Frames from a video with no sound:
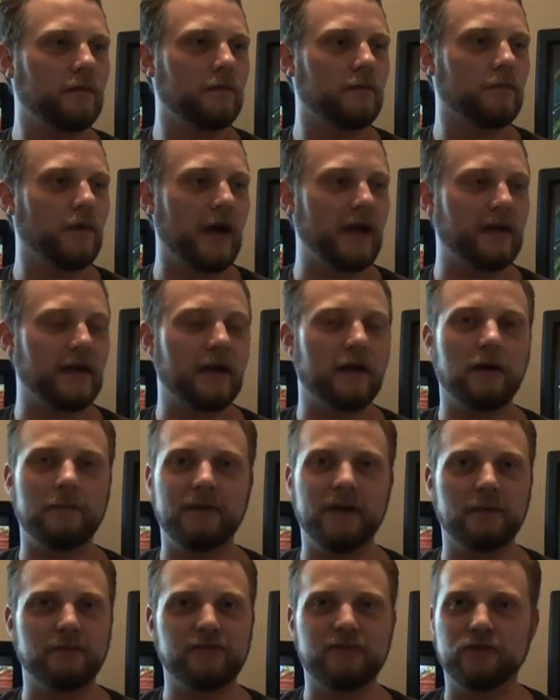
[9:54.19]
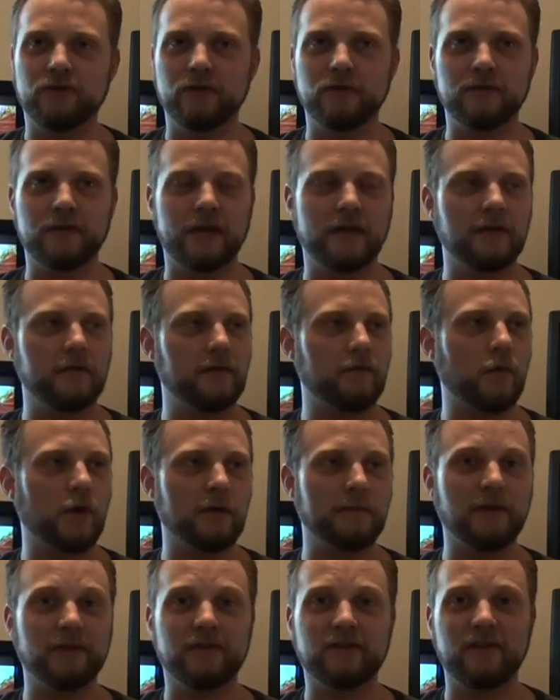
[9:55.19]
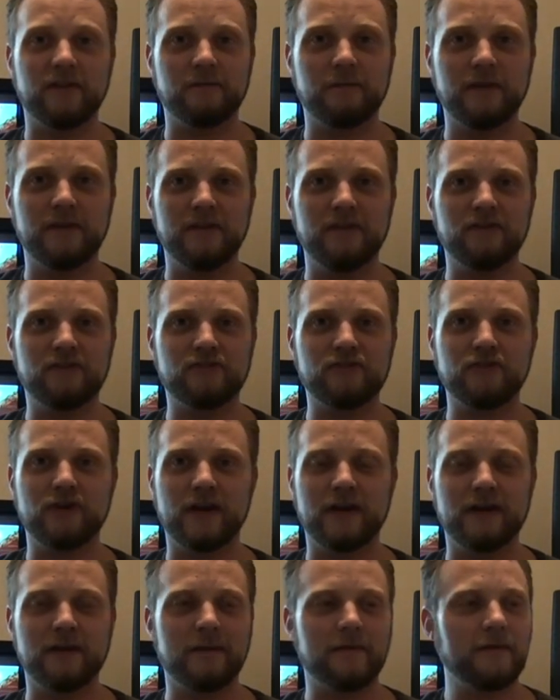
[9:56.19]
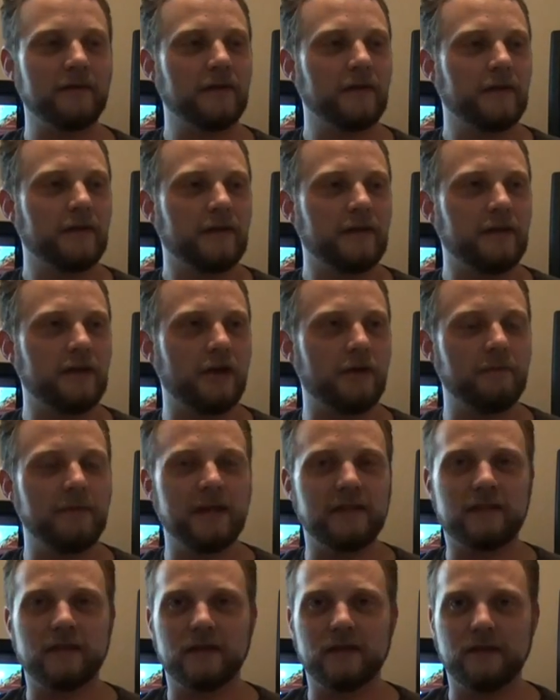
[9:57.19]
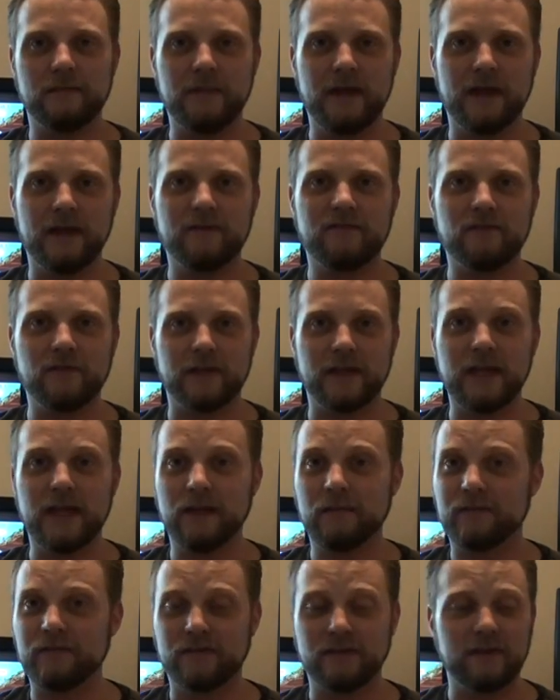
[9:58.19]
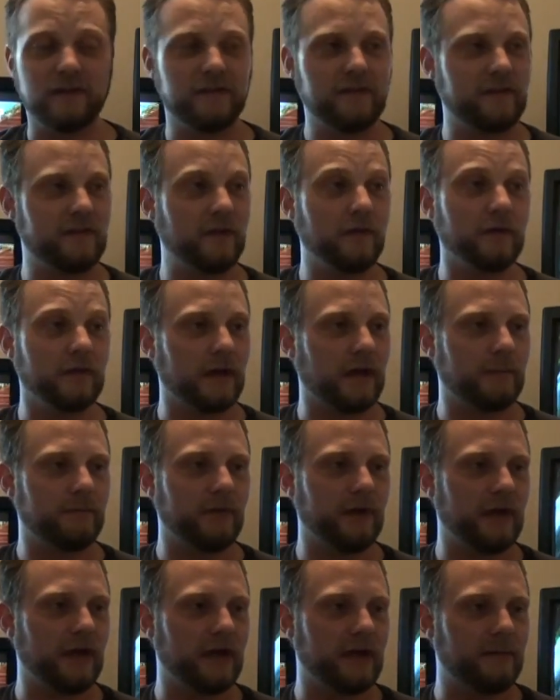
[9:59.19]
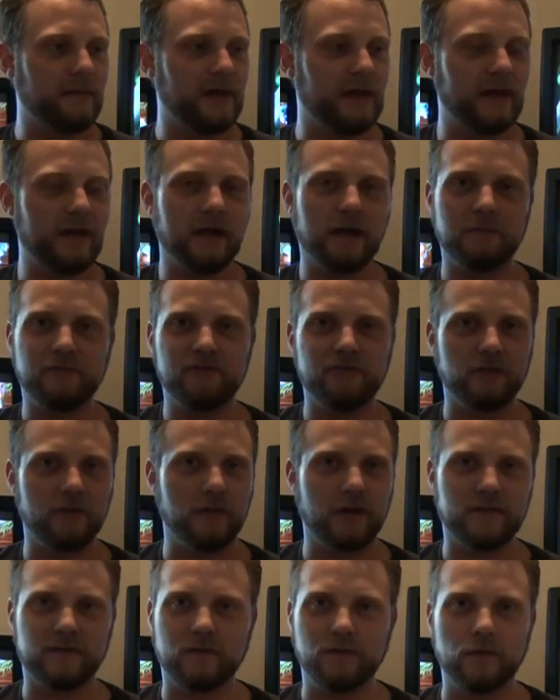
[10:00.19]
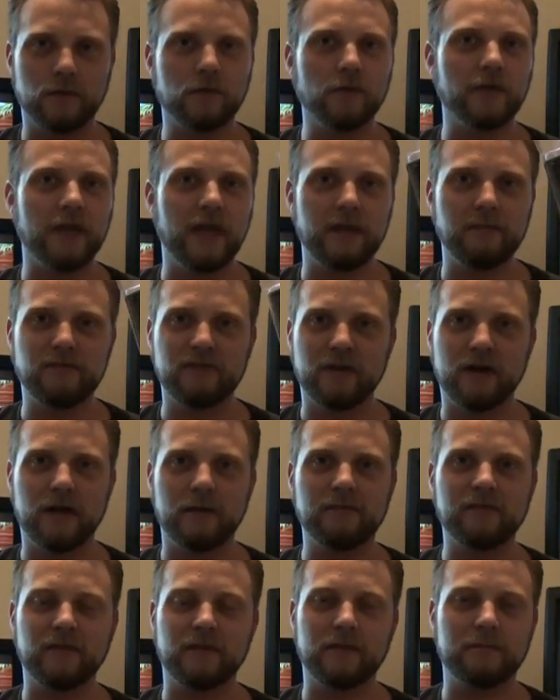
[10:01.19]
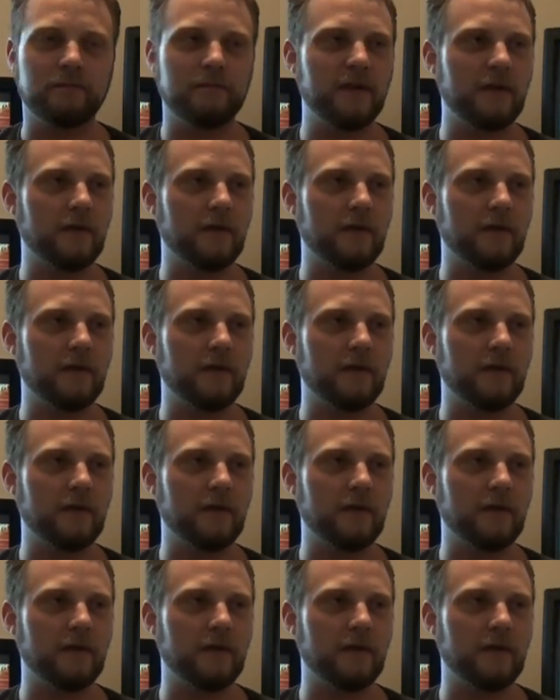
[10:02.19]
right now, I mean, I'm sure that Watermelon stays busy just trying to, you know, meet the demand for the game, because it is still in pretty high demand, and I'm sure lots of local game shops and